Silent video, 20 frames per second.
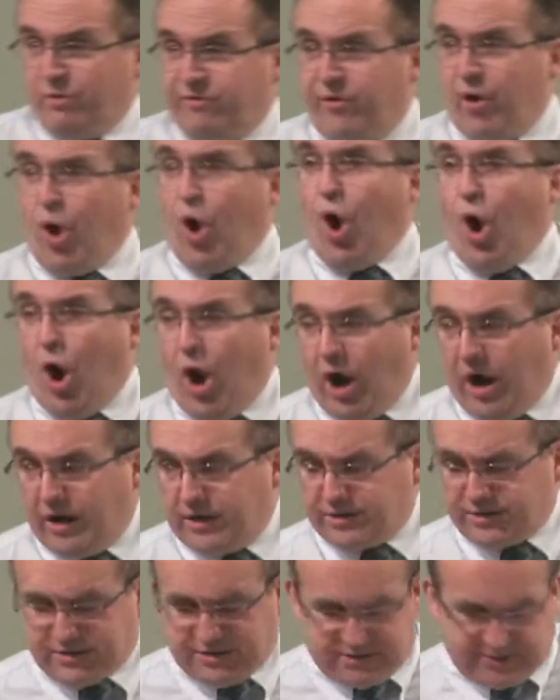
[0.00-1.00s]
of
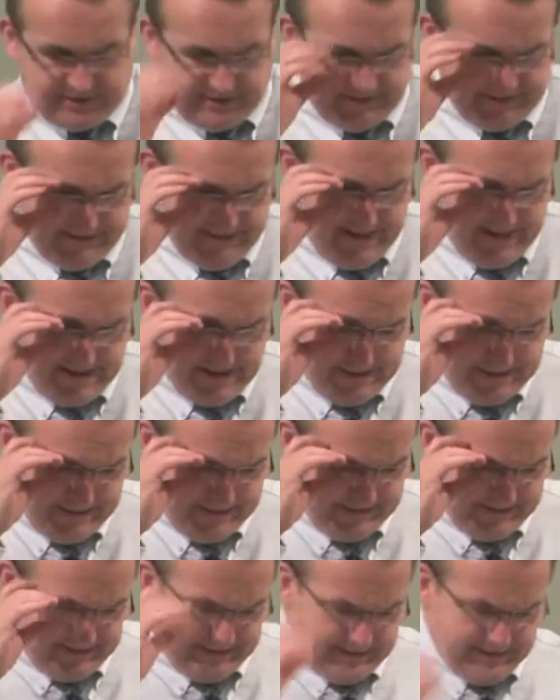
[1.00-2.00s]
heart
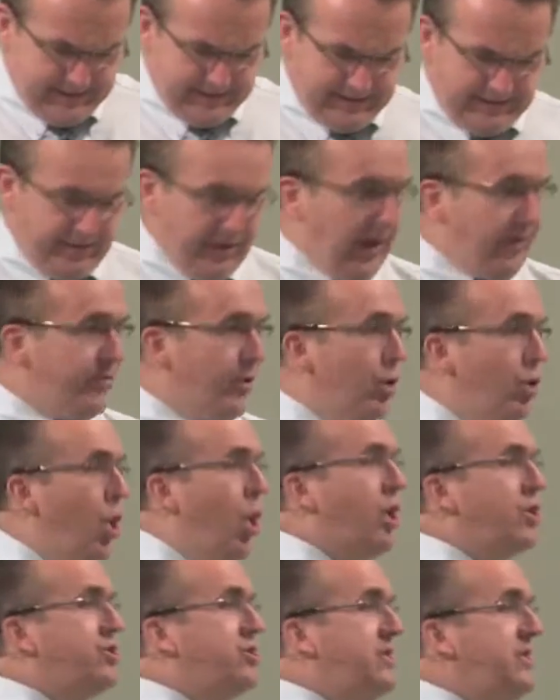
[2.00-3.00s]
that the
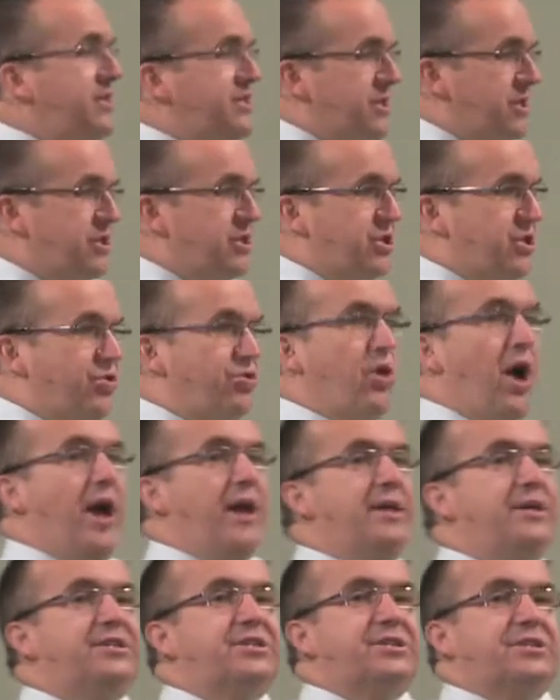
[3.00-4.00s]
Lord Jesus
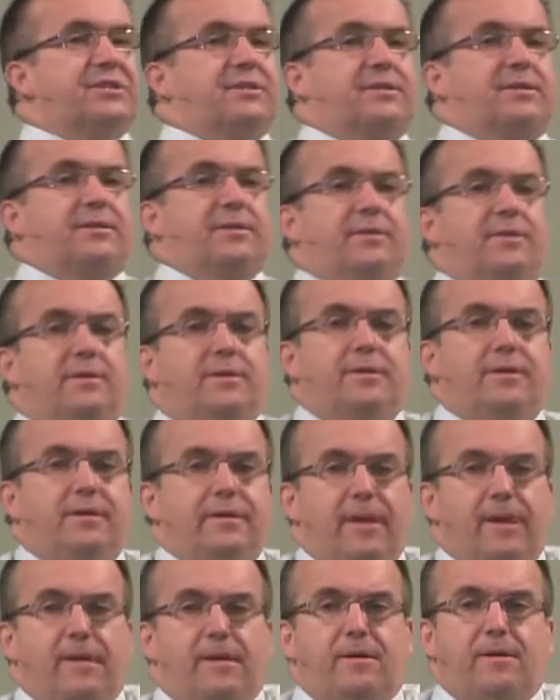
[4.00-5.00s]
Christ
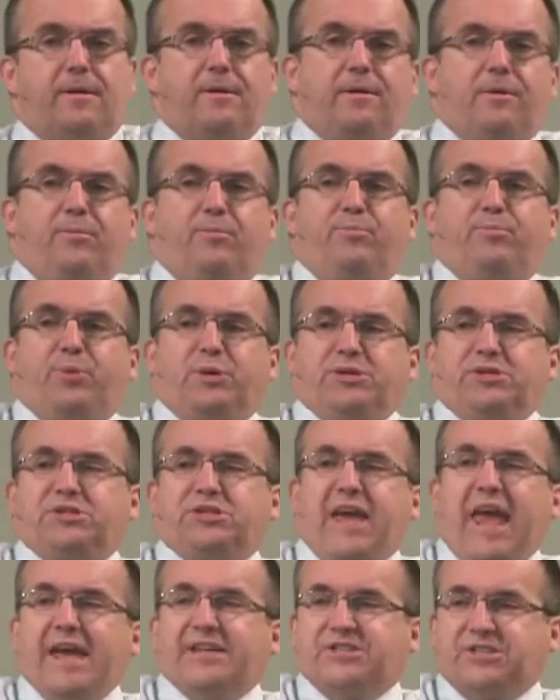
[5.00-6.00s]

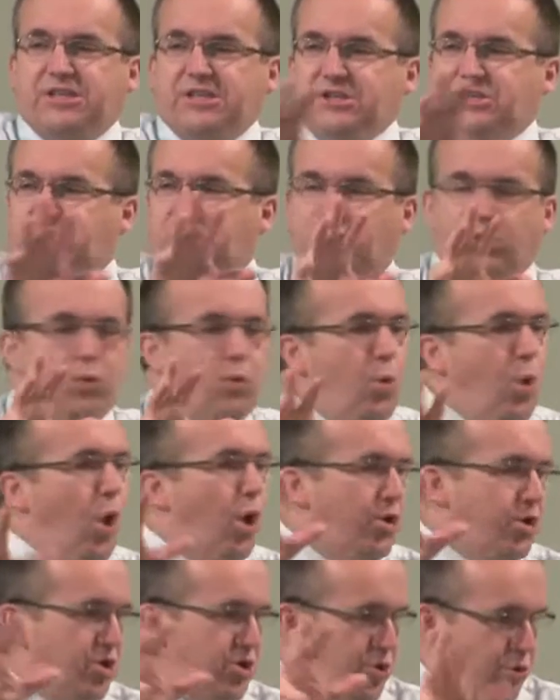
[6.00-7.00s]
possesses
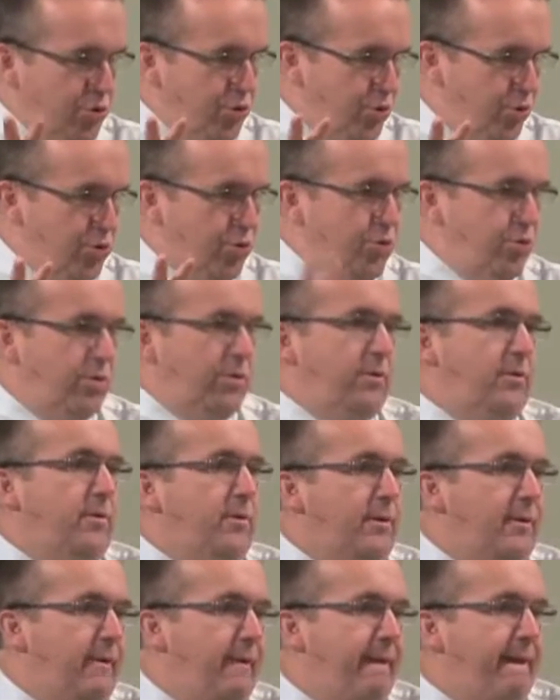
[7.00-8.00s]
toward you
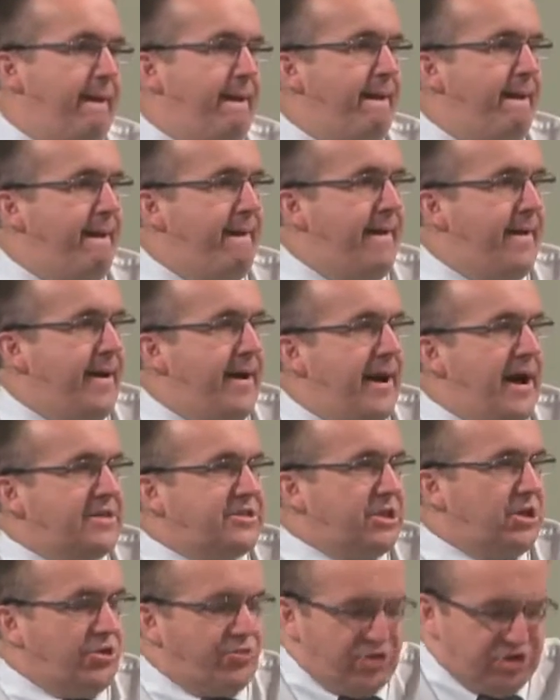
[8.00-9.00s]

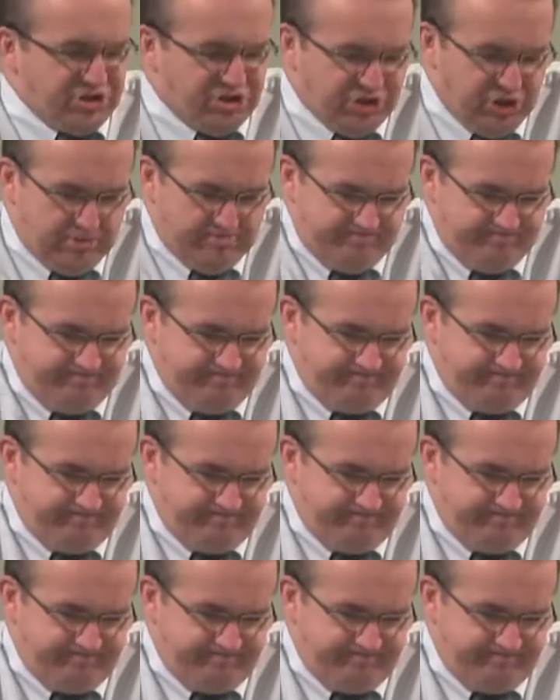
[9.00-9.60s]
as a Christian.